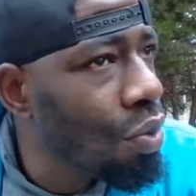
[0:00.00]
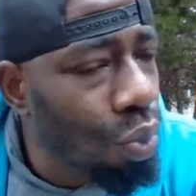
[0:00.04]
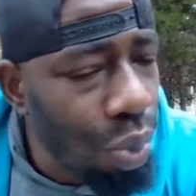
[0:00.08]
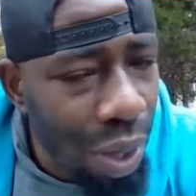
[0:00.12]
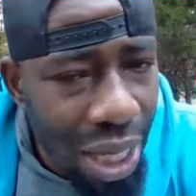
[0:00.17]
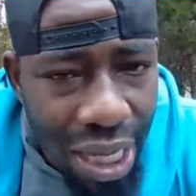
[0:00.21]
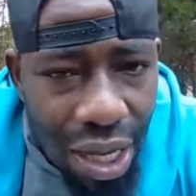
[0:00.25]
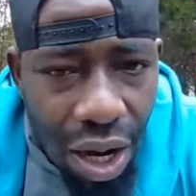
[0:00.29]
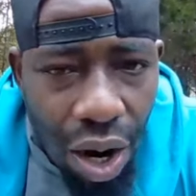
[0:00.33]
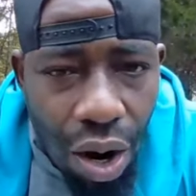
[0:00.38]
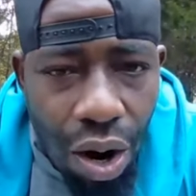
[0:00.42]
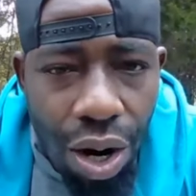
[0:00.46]

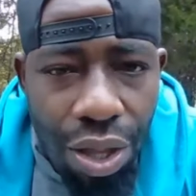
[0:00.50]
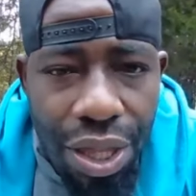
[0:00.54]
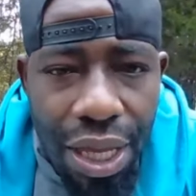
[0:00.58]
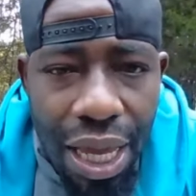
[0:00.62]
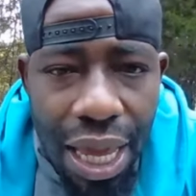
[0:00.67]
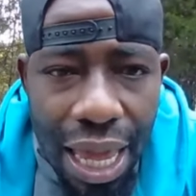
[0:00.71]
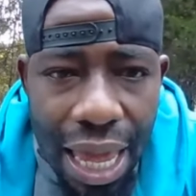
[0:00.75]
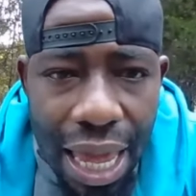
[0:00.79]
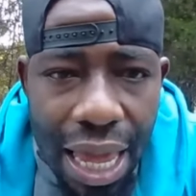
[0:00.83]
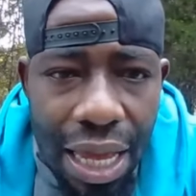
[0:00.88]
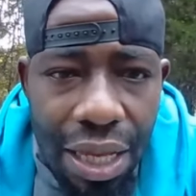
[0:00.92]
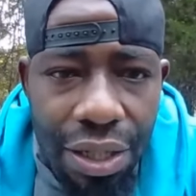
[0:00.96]
we are the
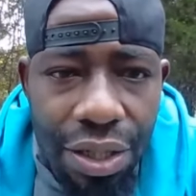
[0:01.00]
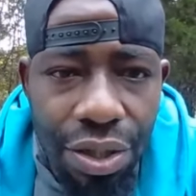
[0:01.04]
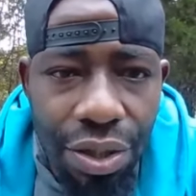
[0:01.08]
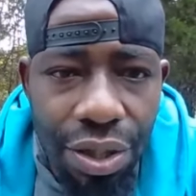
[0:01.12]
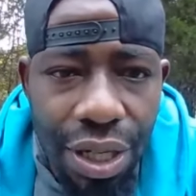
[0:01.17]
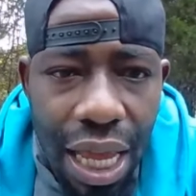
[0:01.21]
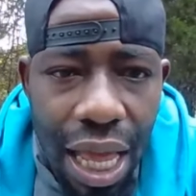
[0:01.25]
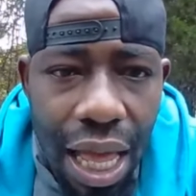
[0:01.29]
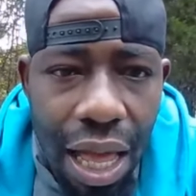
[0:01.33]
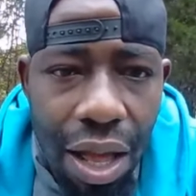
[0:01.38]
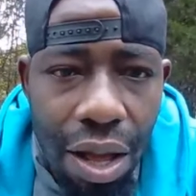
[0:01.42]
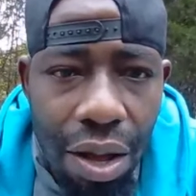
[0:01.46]
answer,
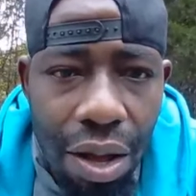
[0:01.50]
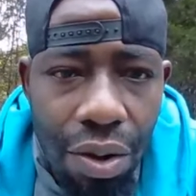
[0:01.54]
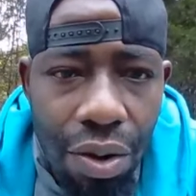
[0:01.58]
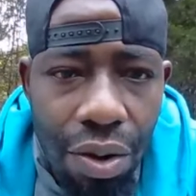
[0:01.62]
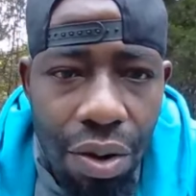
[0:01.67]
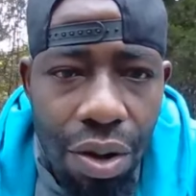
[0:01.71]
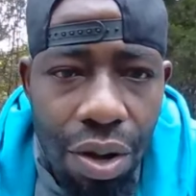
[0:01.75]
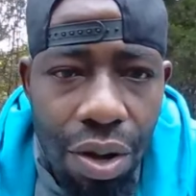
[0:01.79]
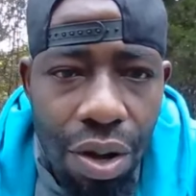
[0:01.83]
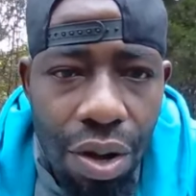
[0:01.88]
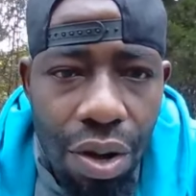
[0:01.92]
y'all.